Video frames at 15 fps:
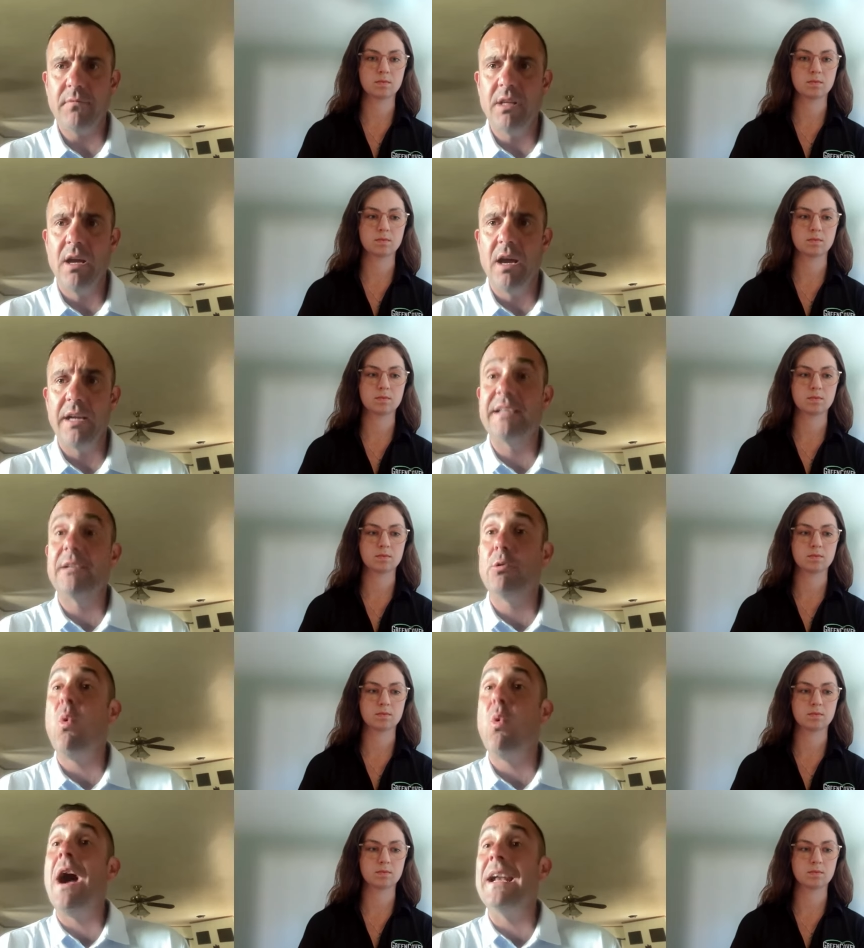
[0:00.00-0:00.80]
Speaker 1: uh,
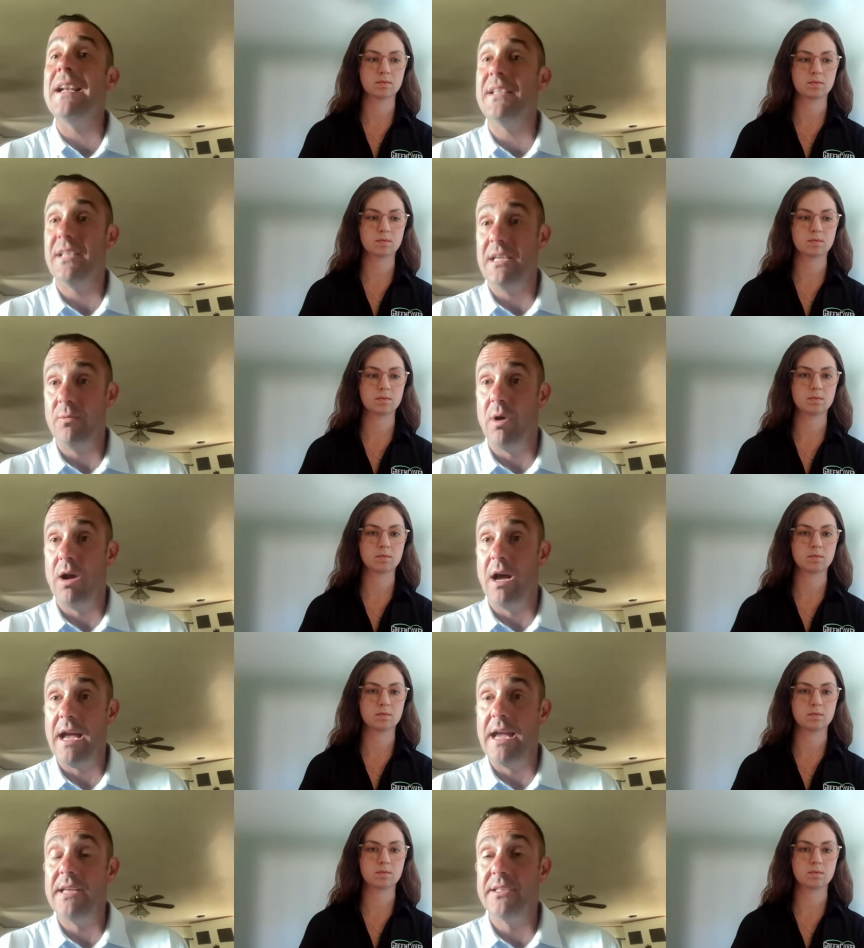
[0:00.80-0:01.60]
quantity
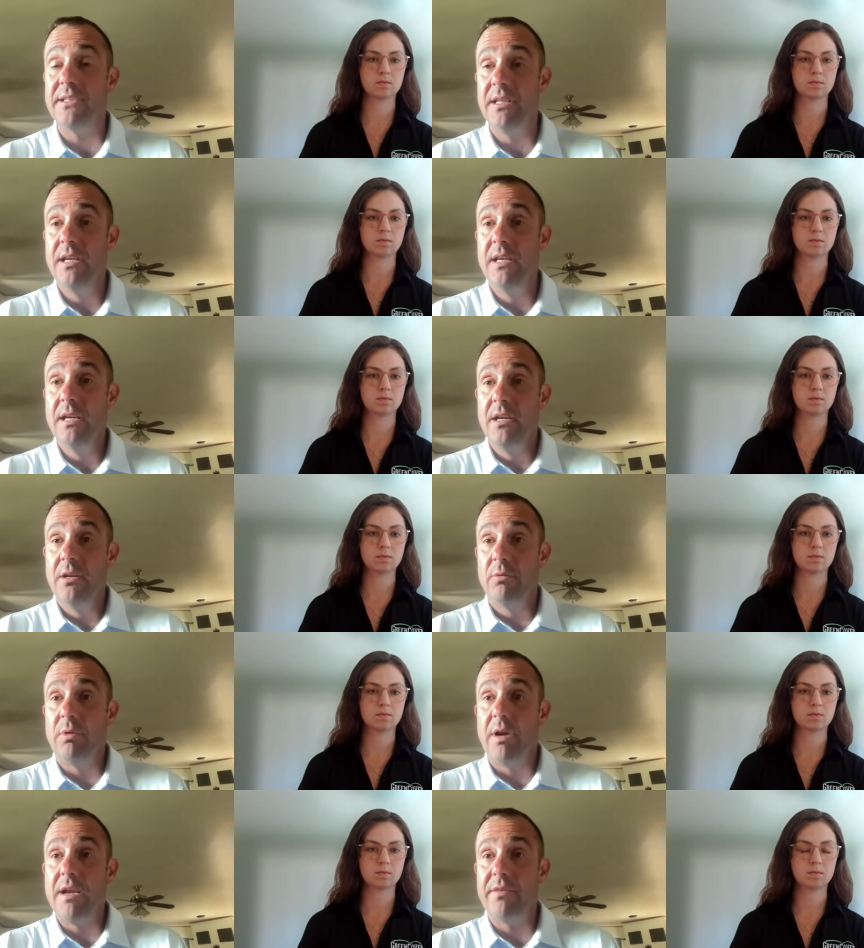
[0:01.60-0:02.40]
wise
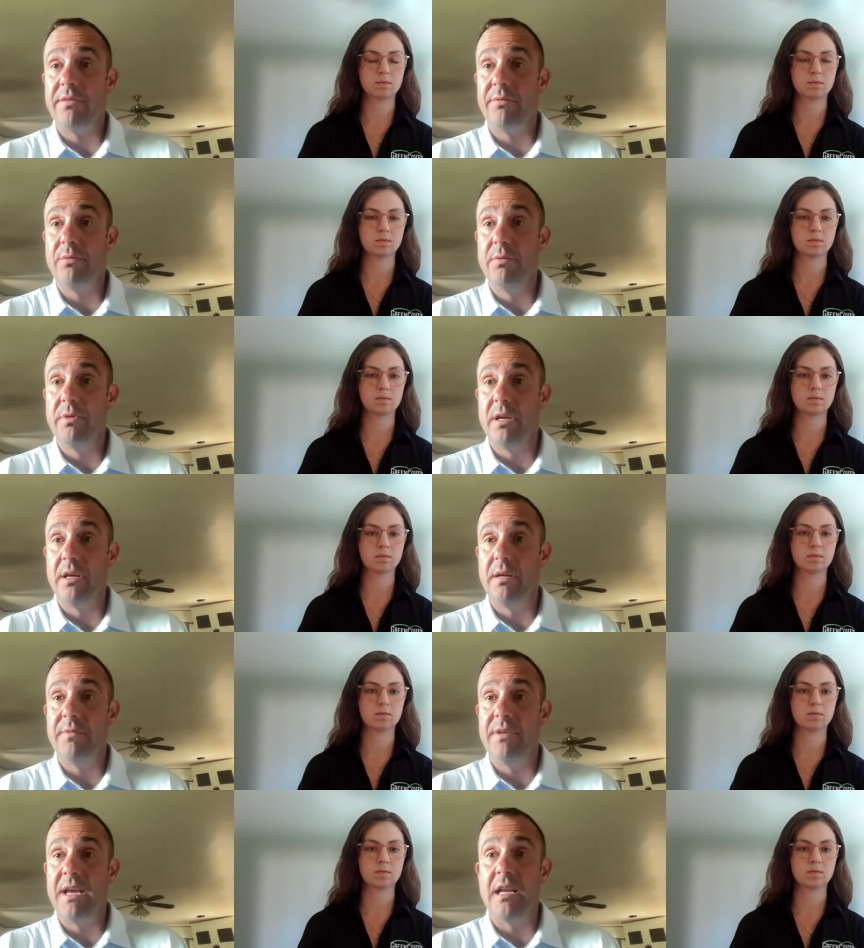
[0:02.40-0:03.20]
right through
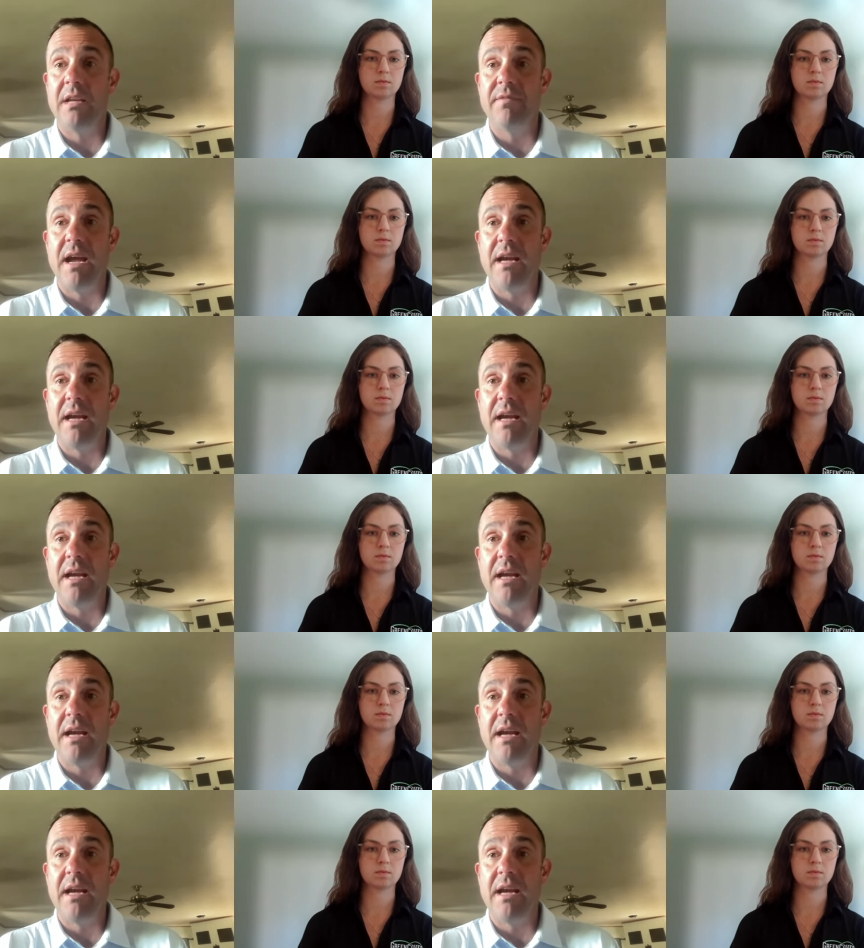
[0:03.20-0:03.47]
the the end of